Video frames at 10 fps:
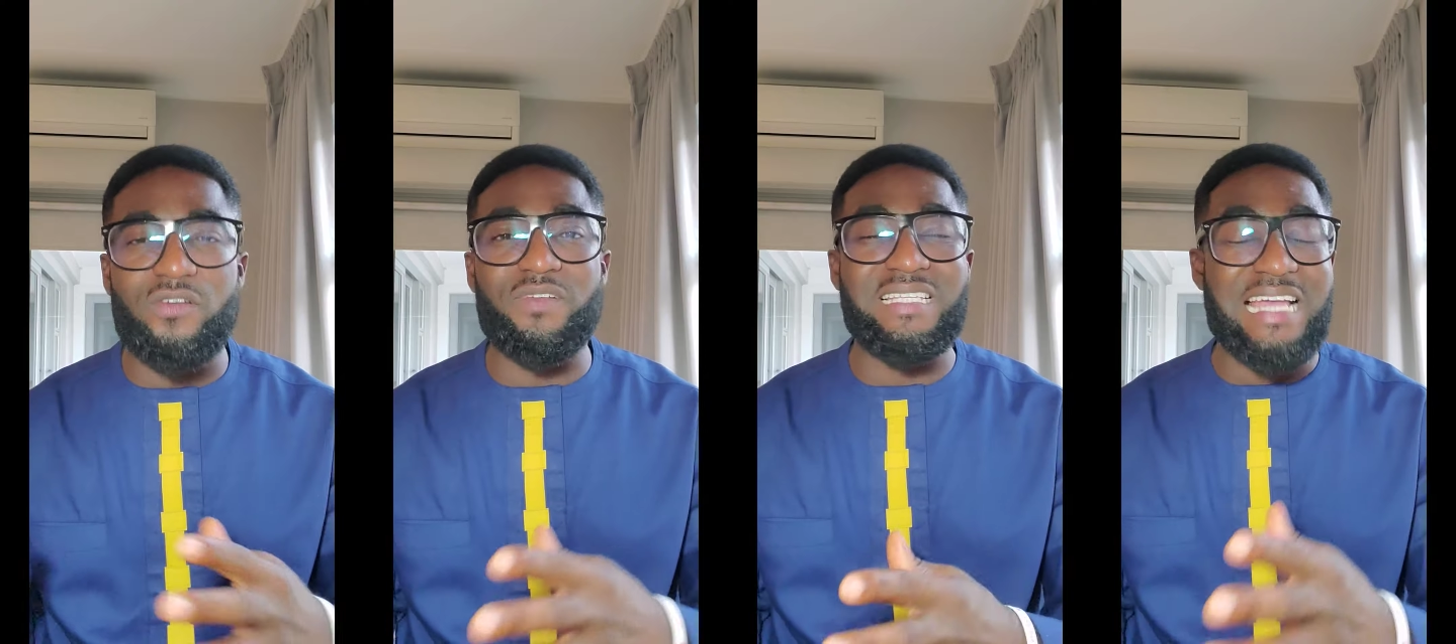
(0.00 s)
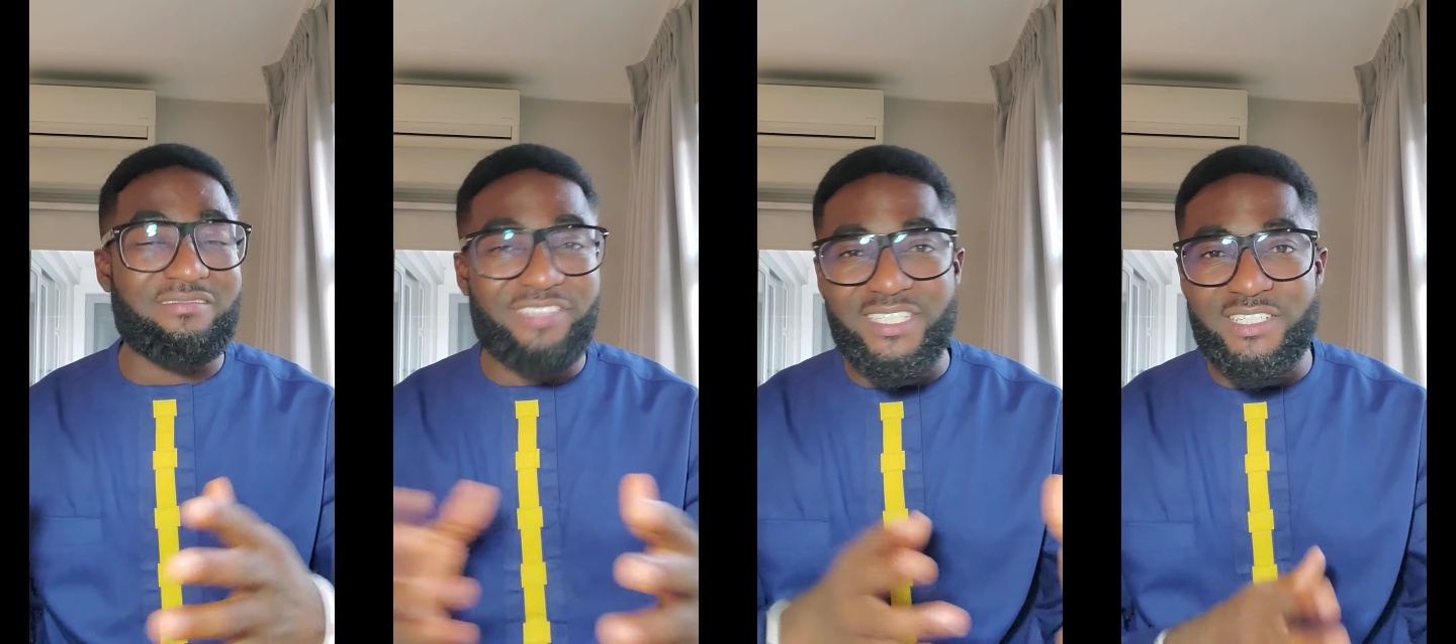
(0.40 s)
of
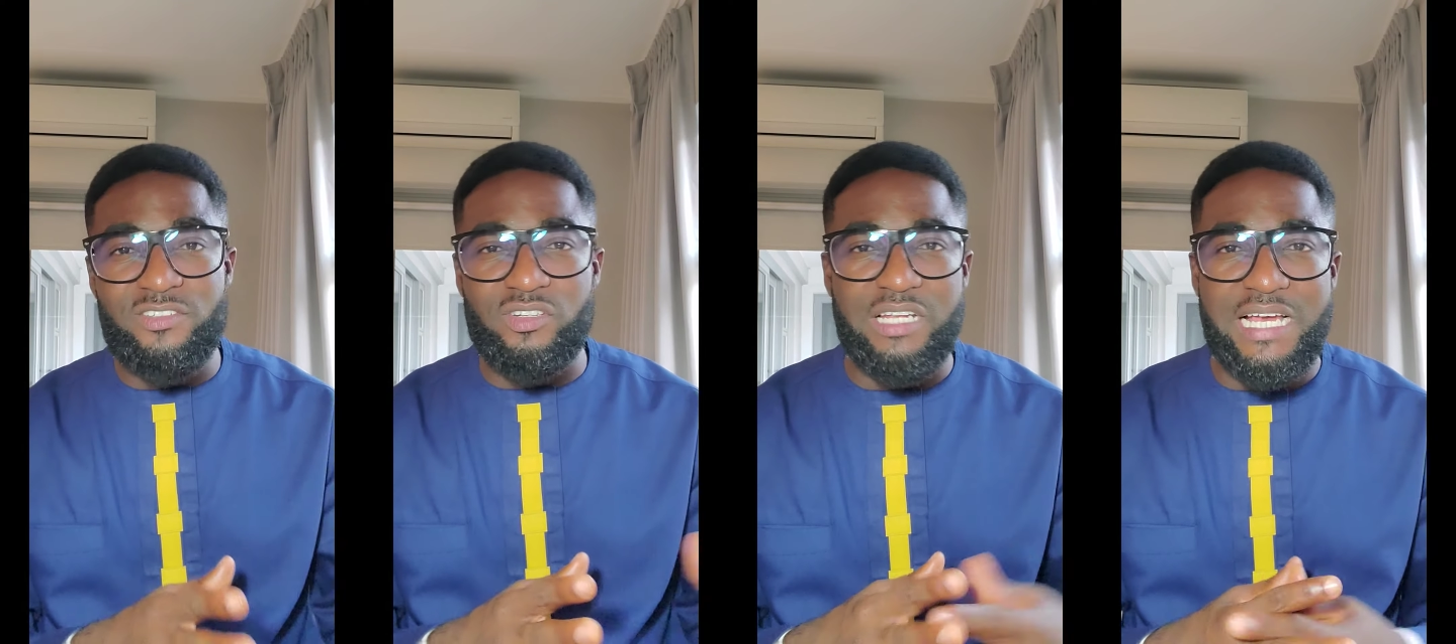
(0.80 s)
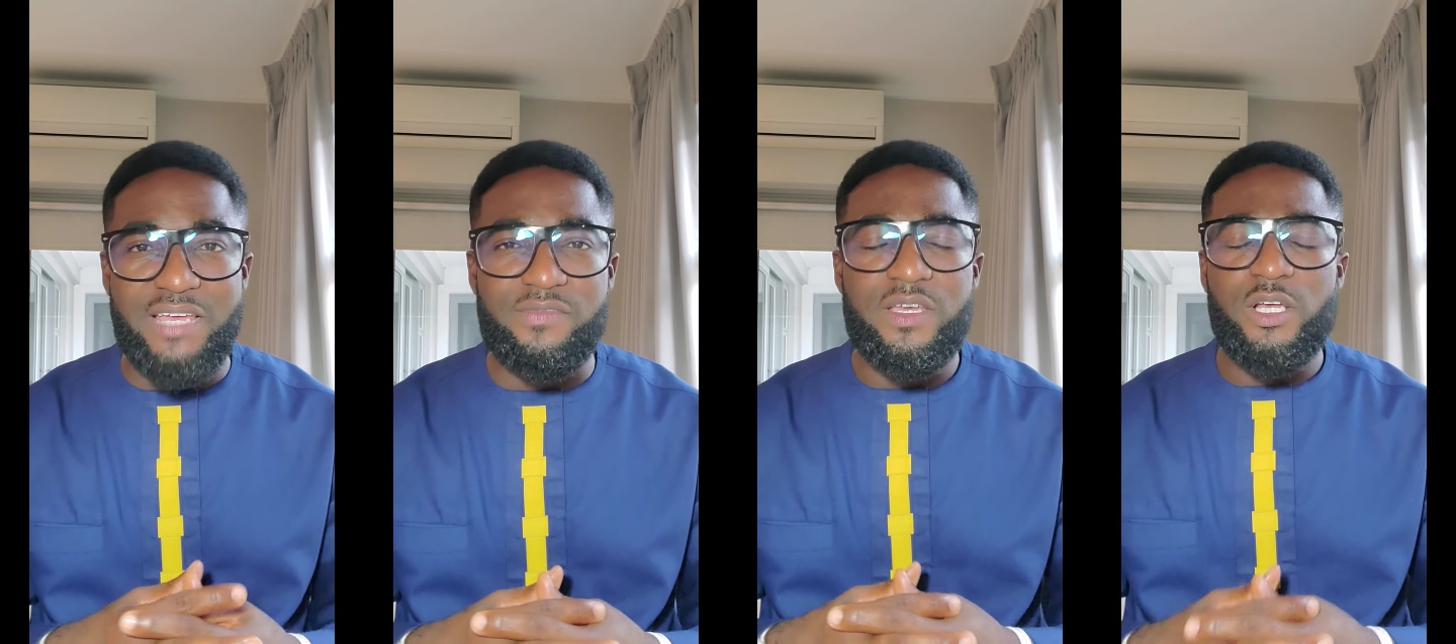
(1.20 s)
directing your
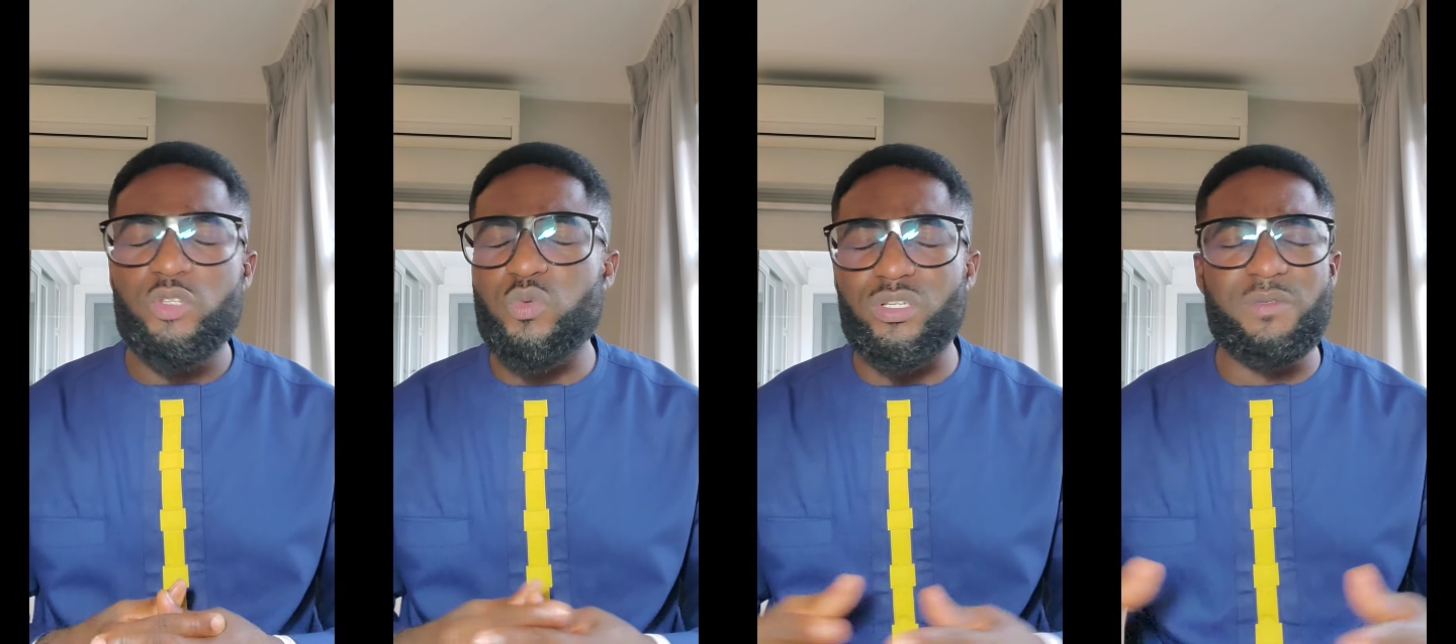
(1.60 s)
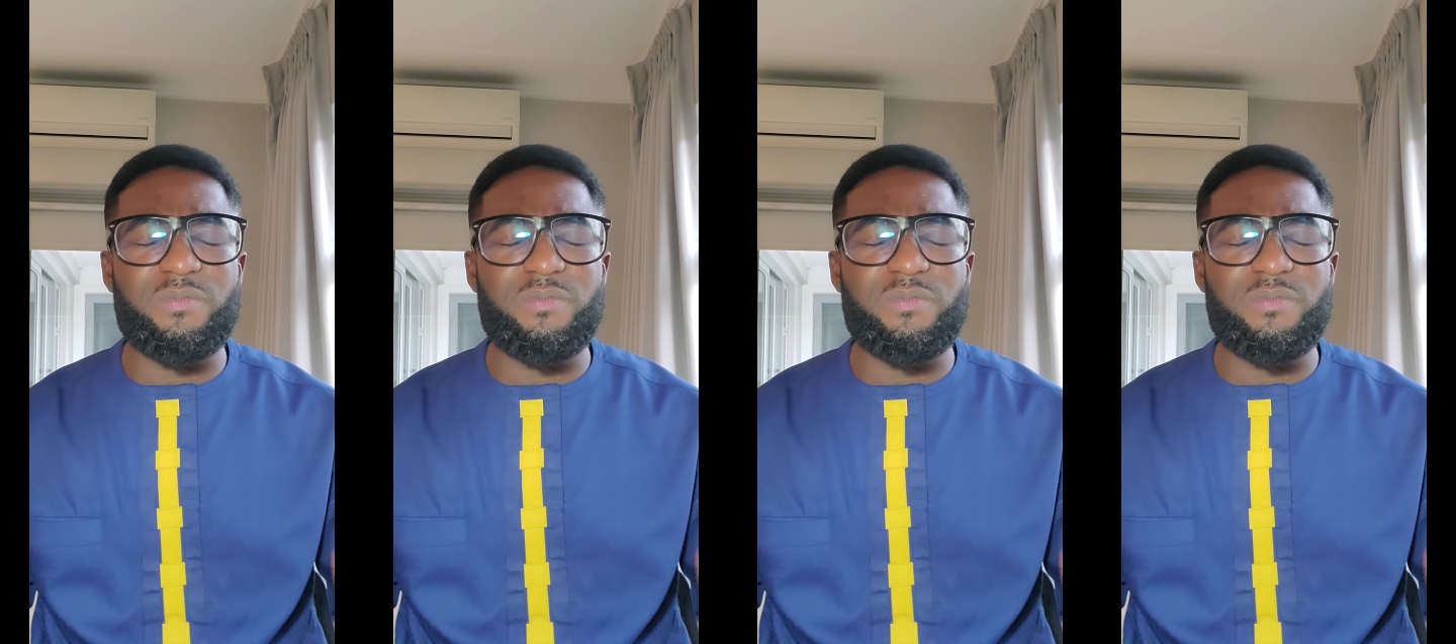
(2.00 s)
life towards